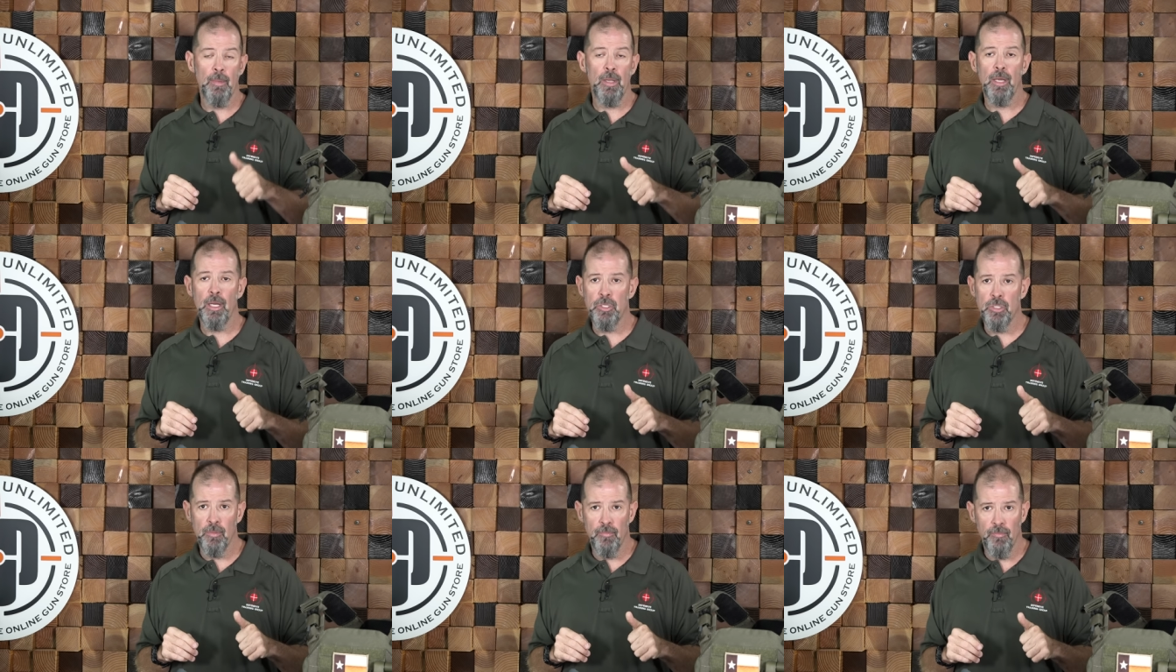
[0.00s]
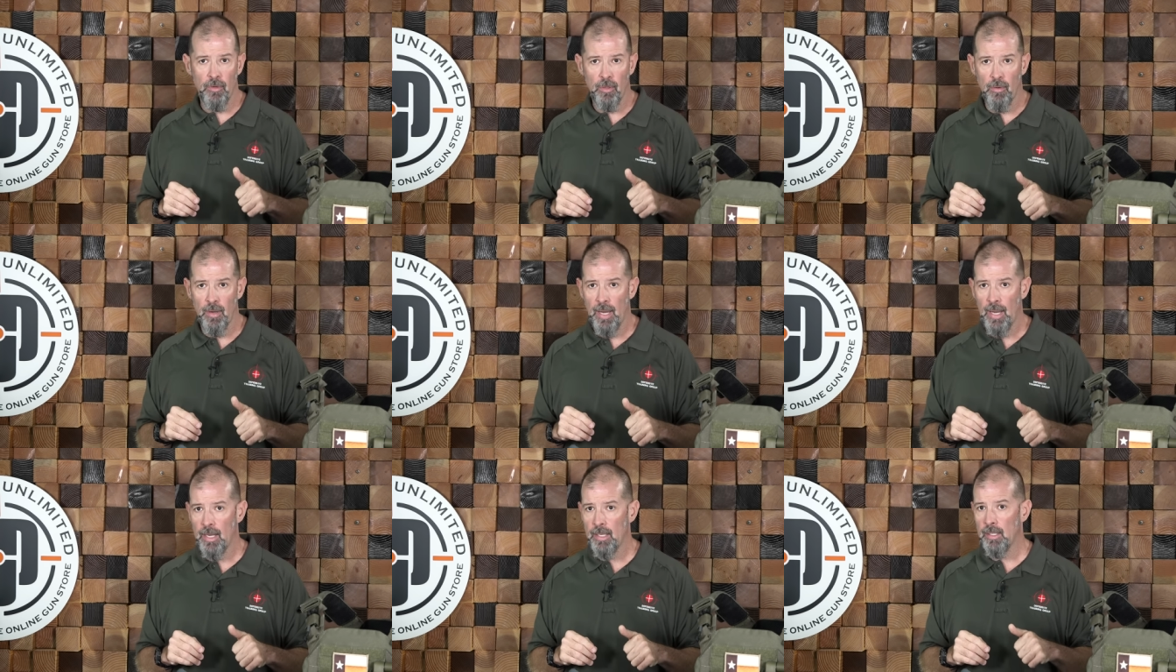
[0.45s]
ammunition for
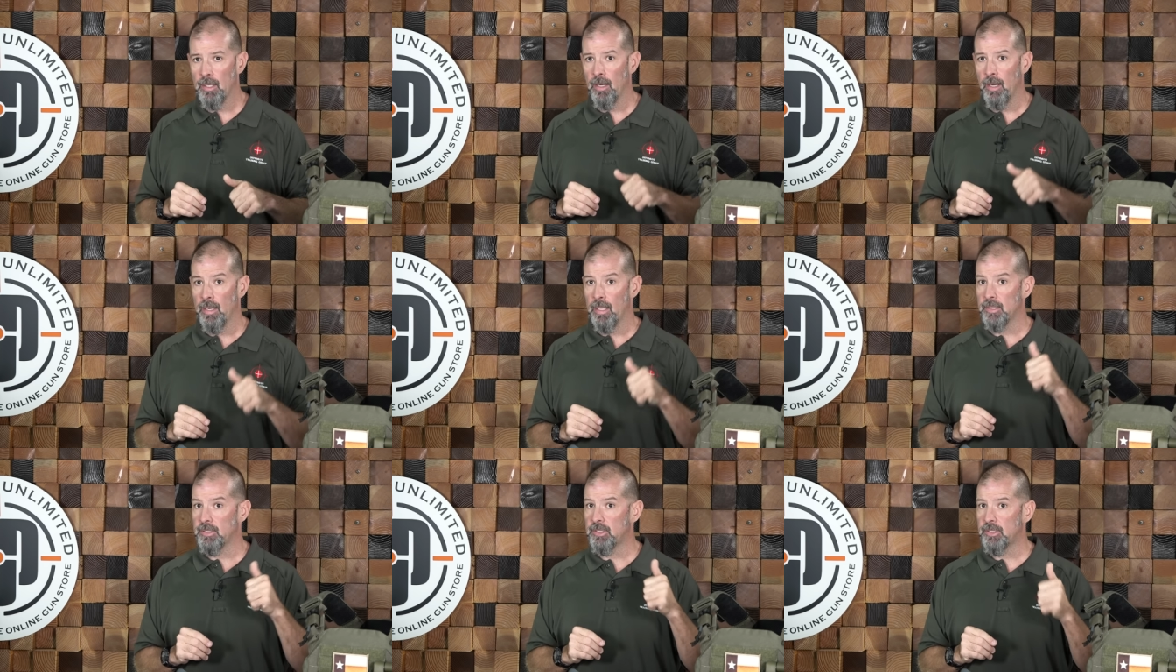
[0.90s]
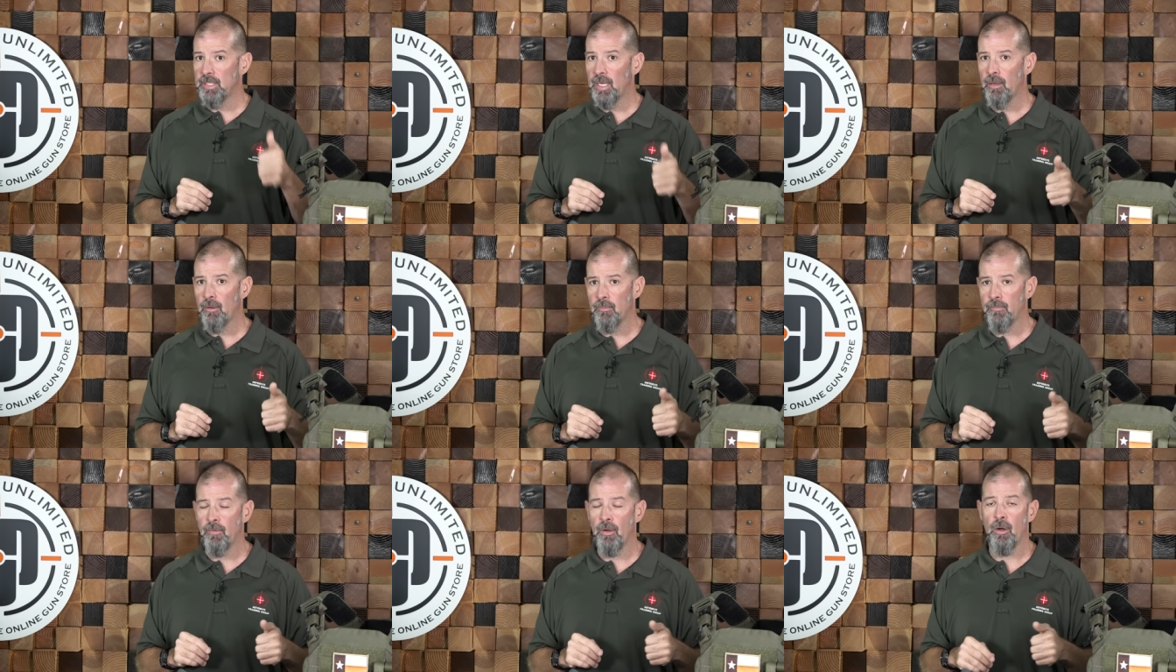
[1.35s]
your handgun, a
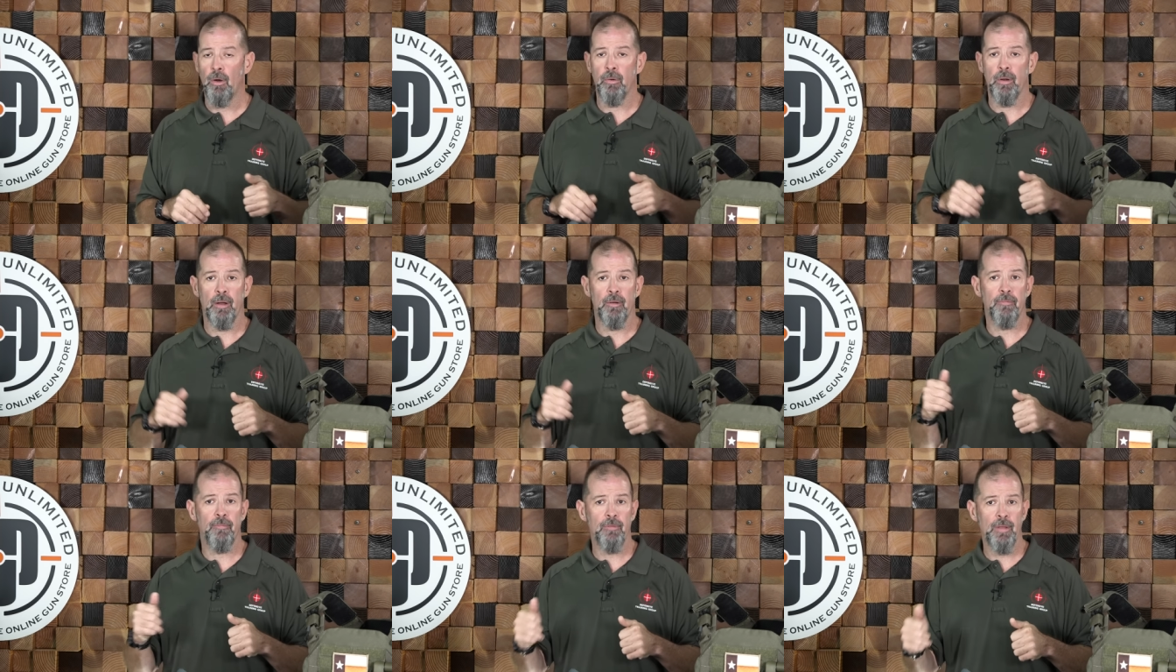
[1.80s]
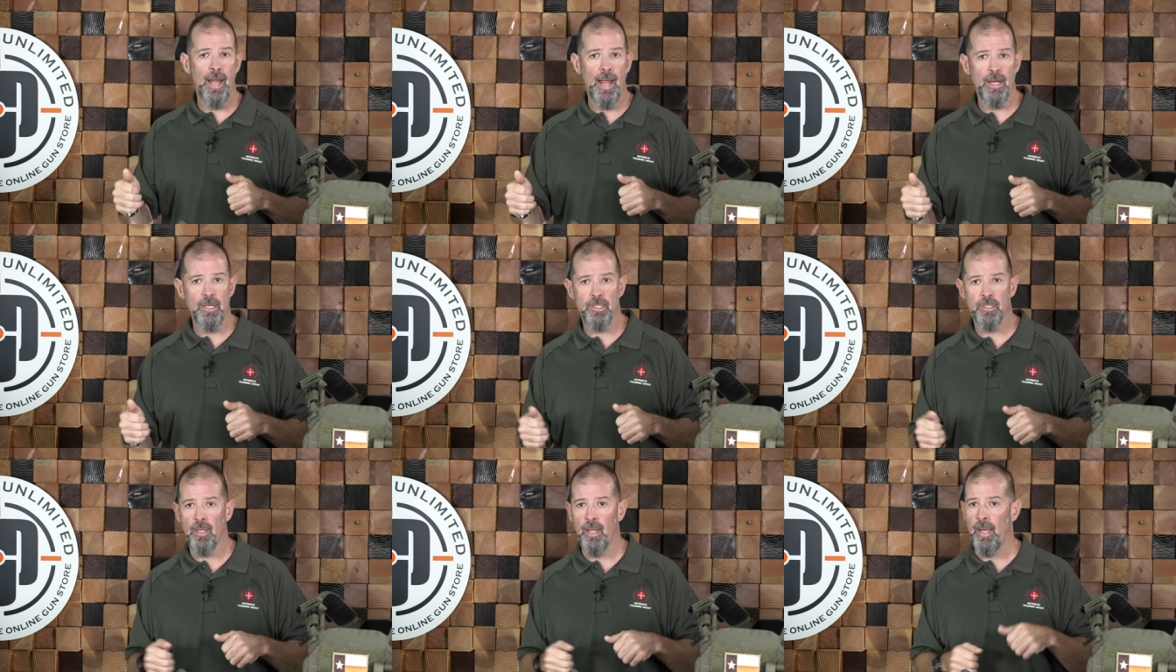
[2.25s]
cell phone, a
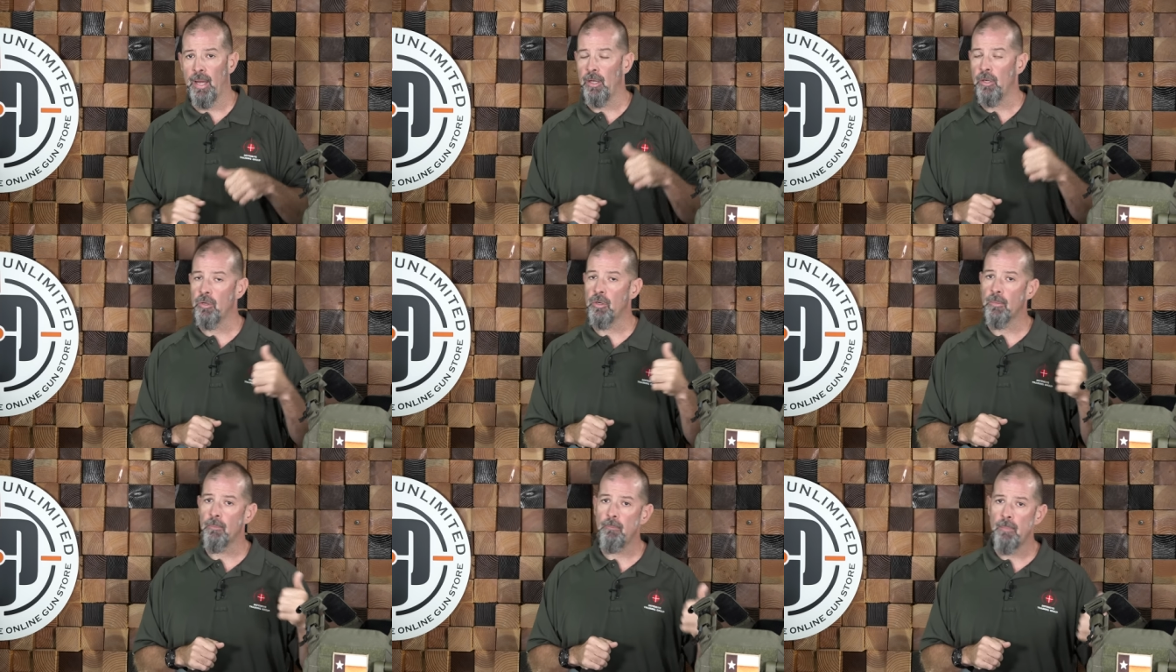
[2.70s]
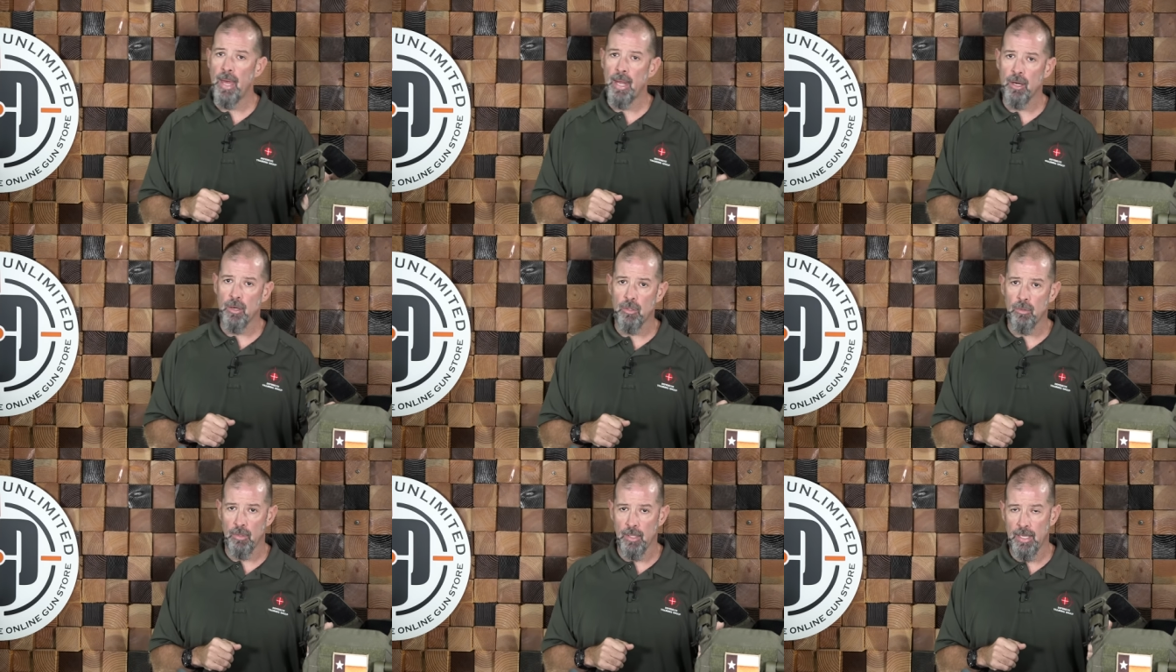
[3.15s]
flashlight, your
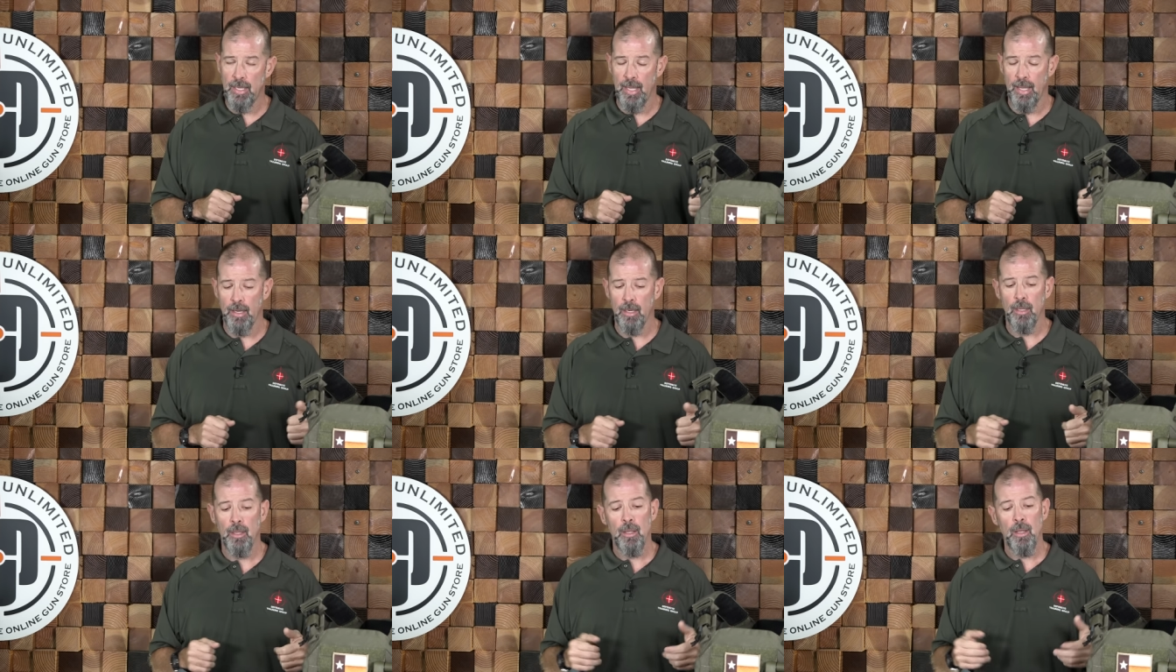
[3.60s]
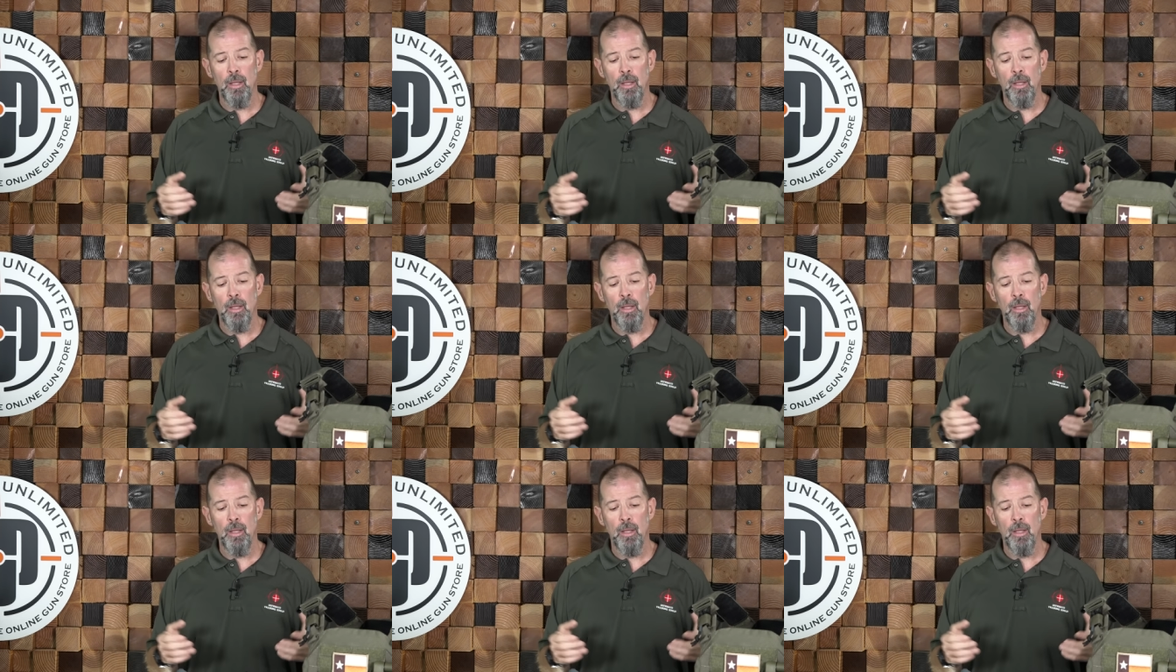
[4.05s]
medical kit.